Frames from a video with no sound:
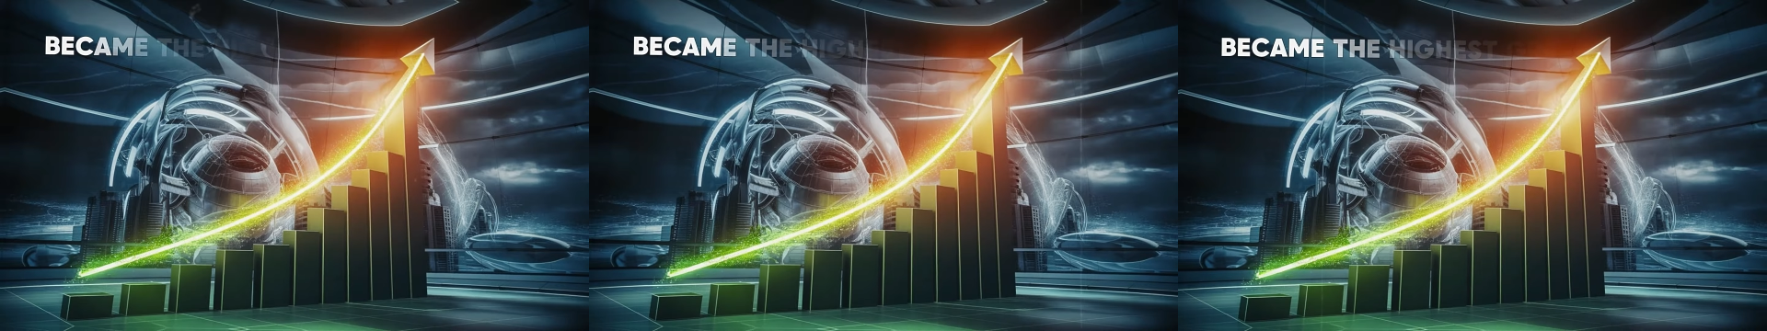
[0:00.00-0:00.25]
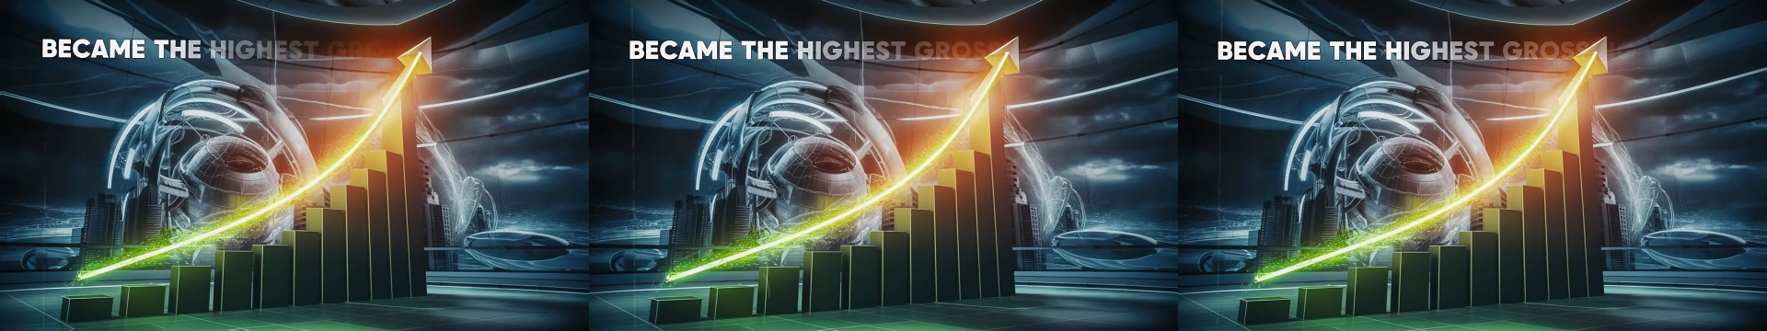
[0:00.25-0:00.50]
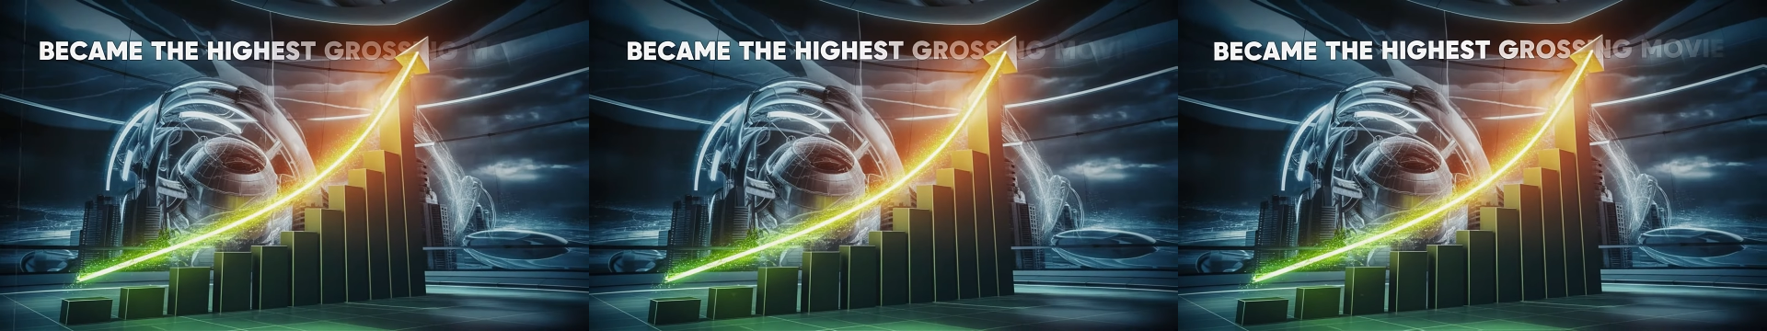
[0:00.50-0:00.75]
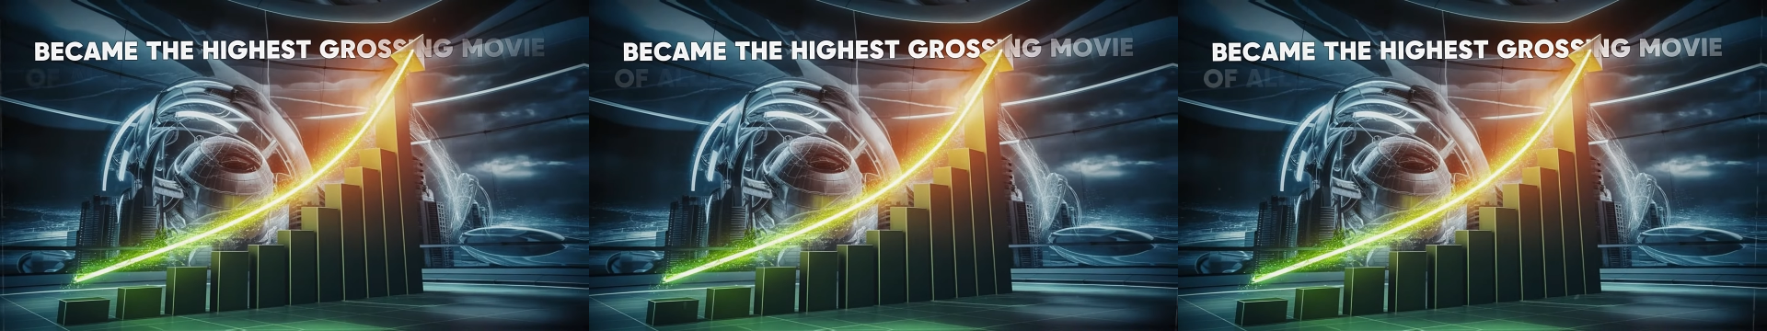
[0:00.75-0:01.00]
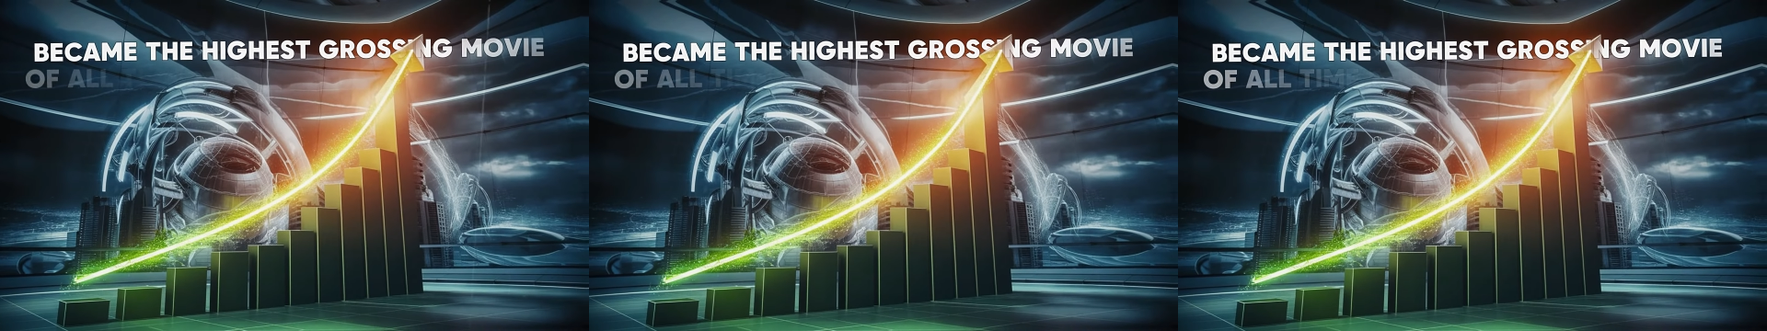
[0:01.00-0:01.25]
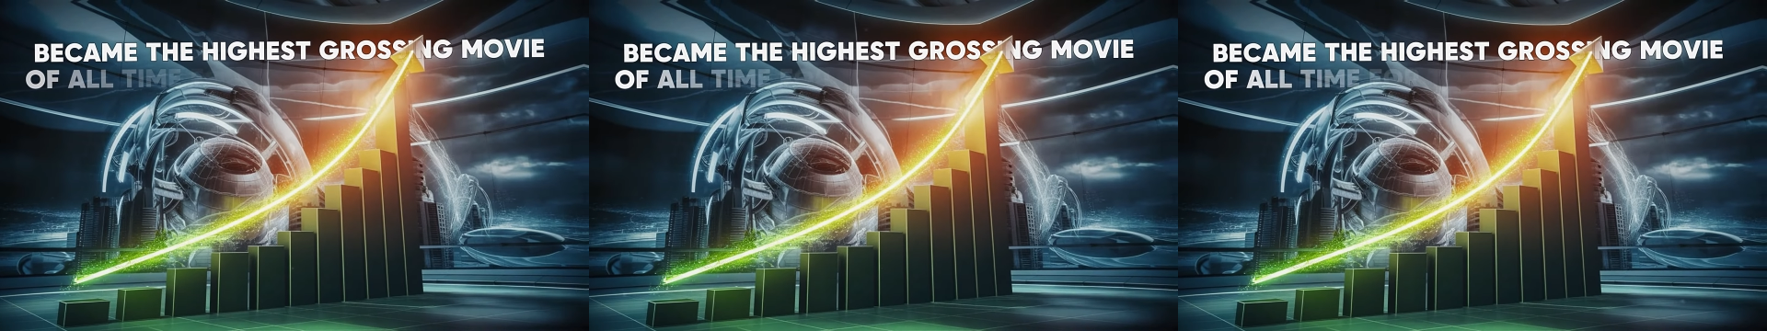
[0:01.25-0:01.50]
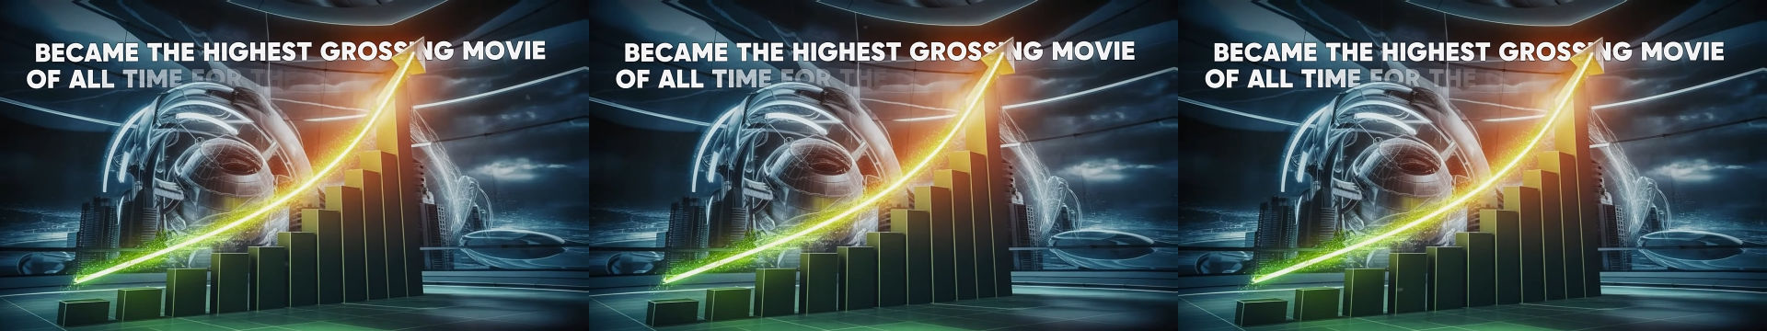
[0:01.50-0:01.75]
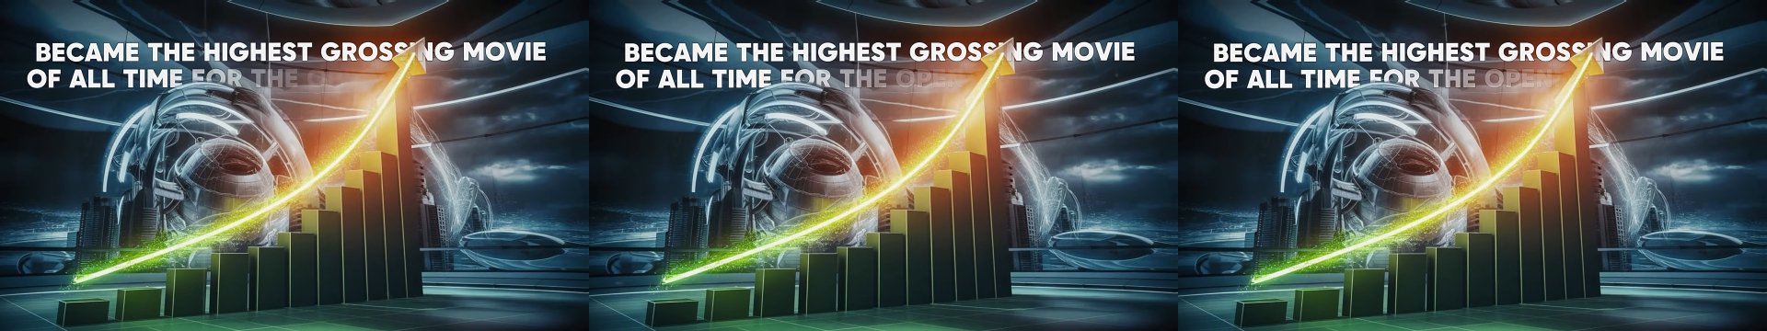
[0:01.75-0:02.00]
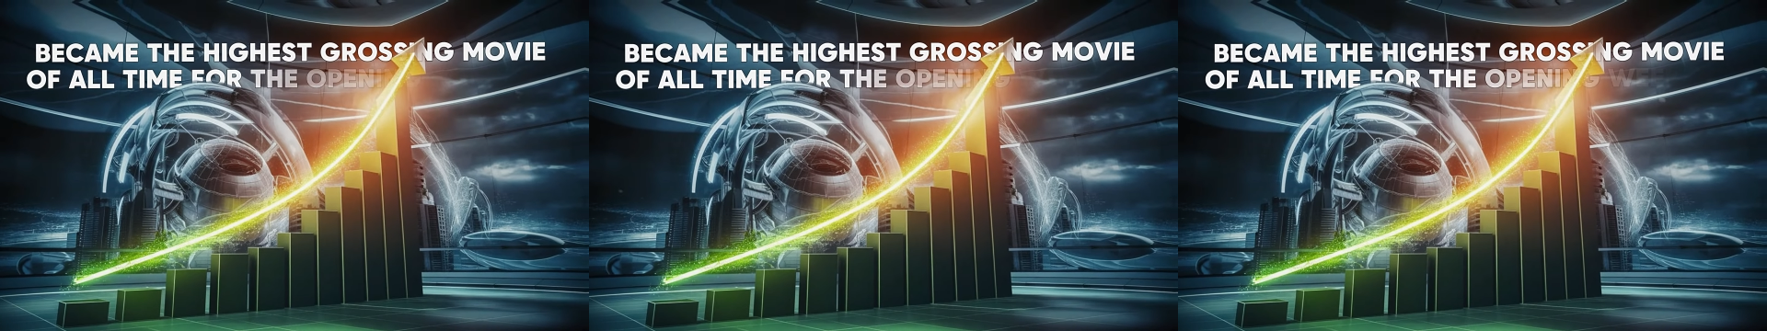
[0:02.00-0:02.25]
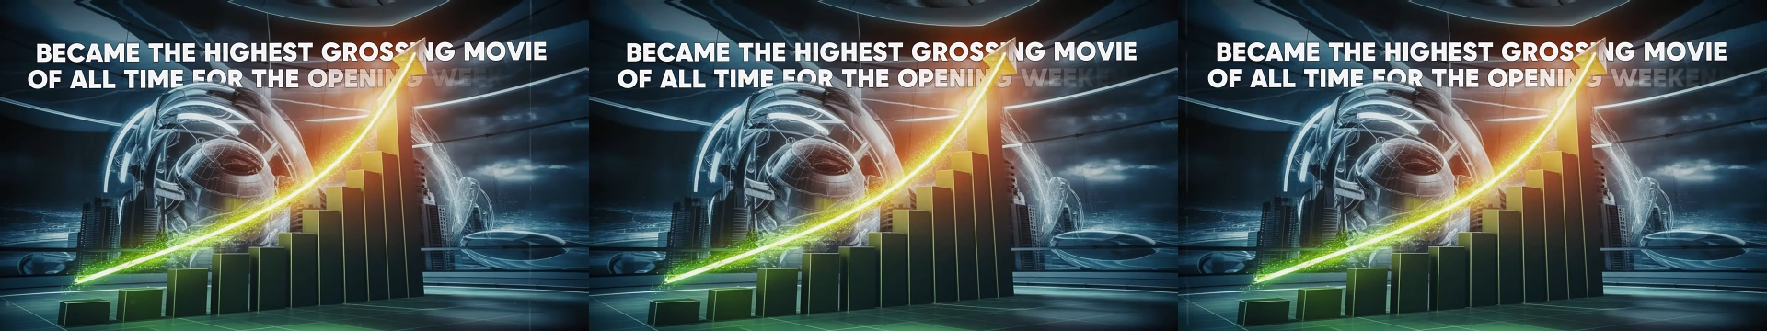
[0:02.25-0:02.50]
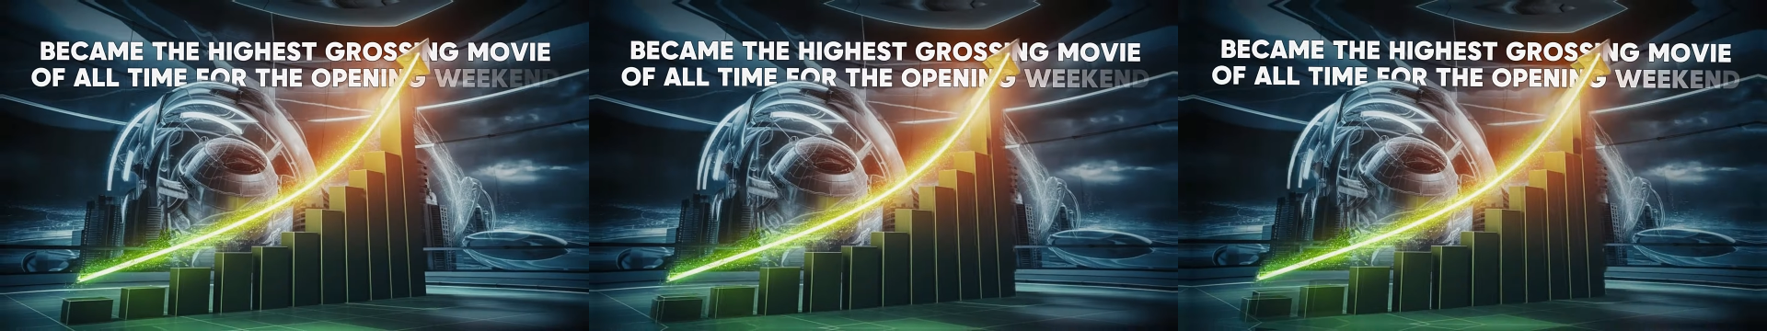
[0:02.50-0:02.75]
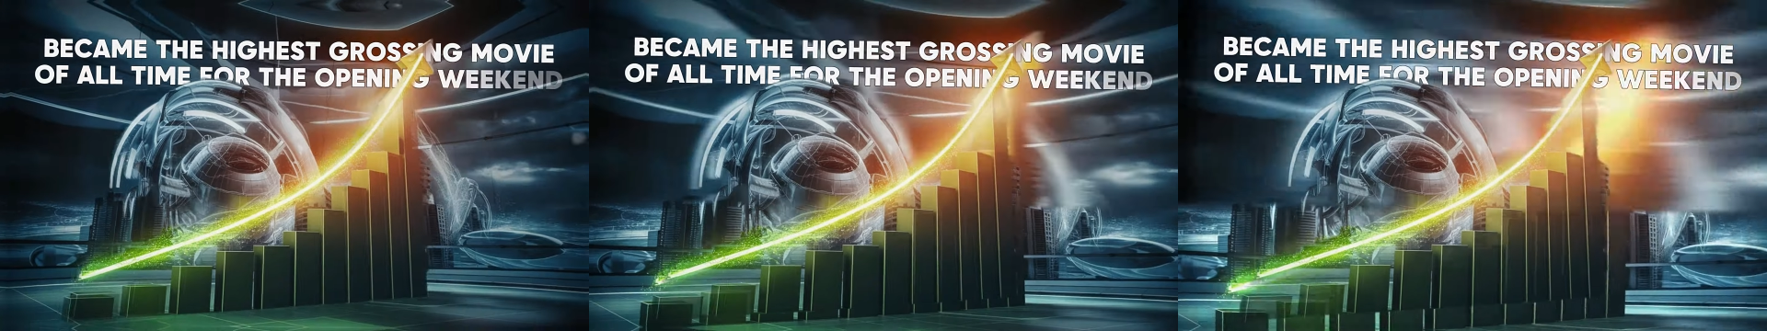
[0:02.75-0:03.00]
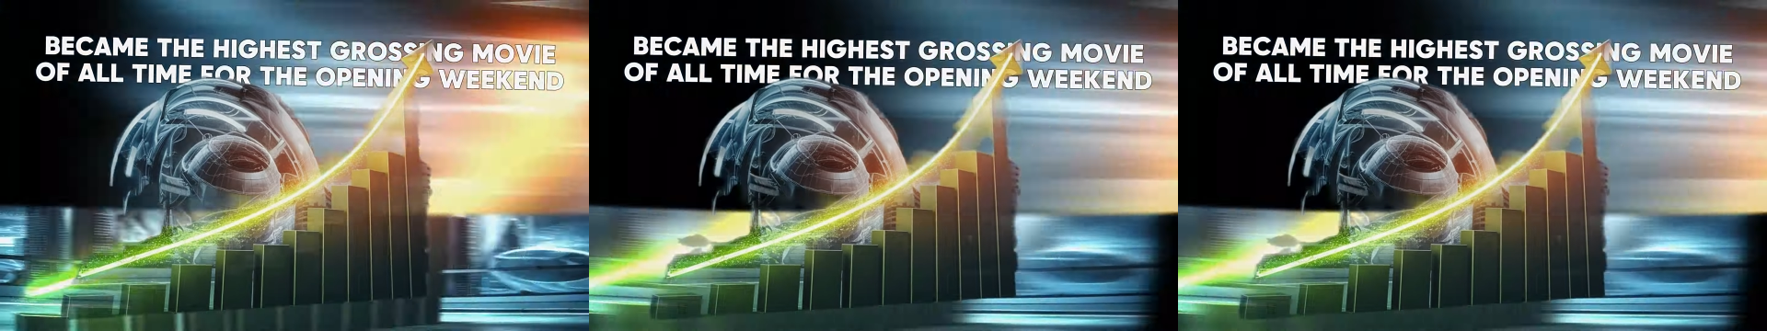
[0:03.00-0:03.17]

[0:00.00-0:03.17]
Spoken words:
[unreadable: no face in view]